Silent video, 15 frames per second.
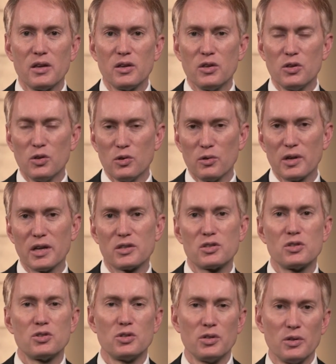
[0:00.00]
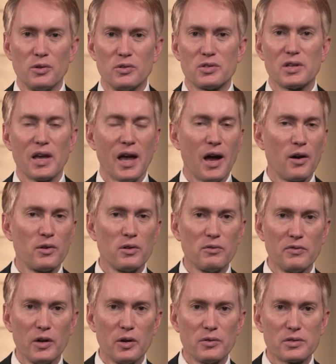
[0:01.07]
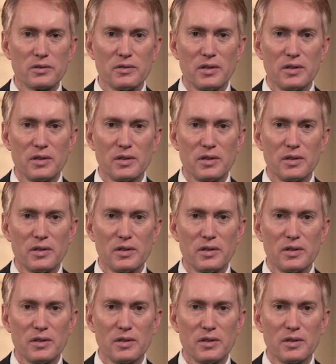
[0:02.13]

You get to choose how you vote.